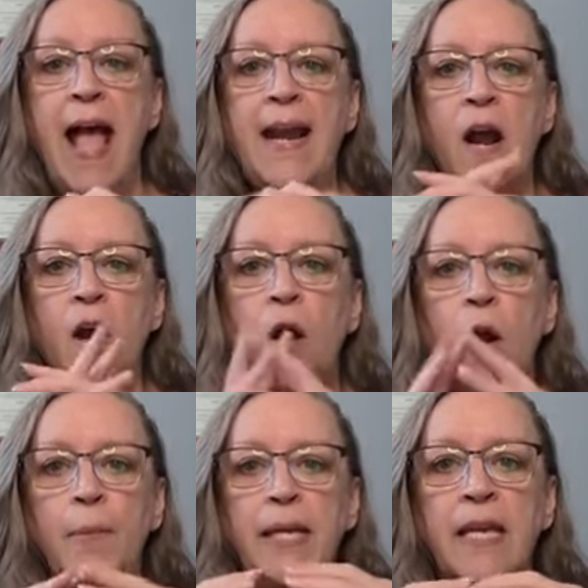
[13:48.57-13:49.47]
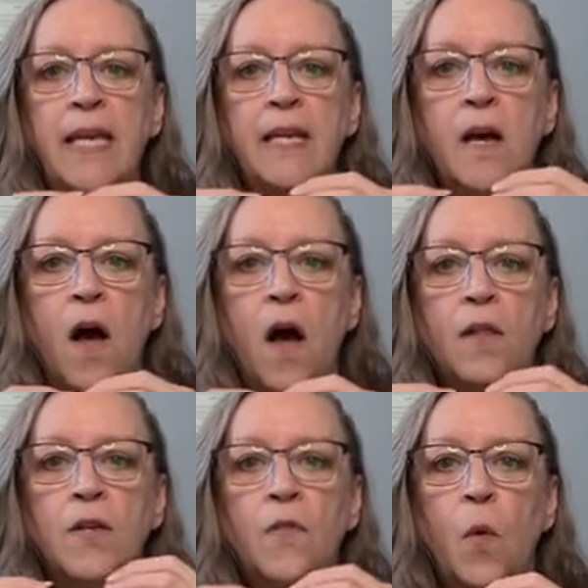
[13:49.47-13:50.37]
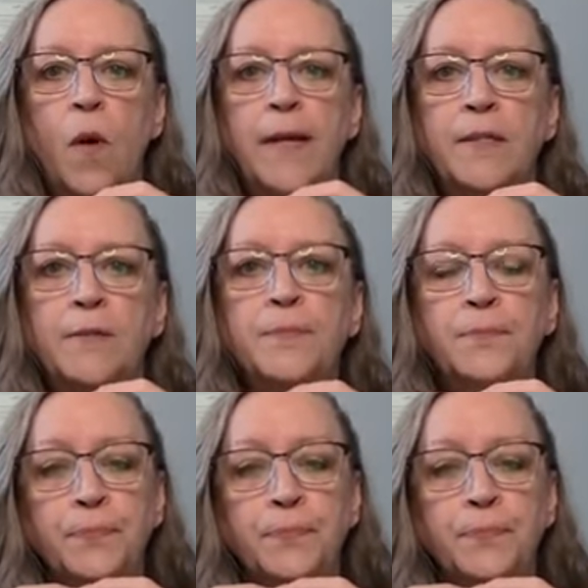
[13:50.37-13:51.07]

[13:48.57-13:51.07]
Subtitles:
And our Arbequina olive oil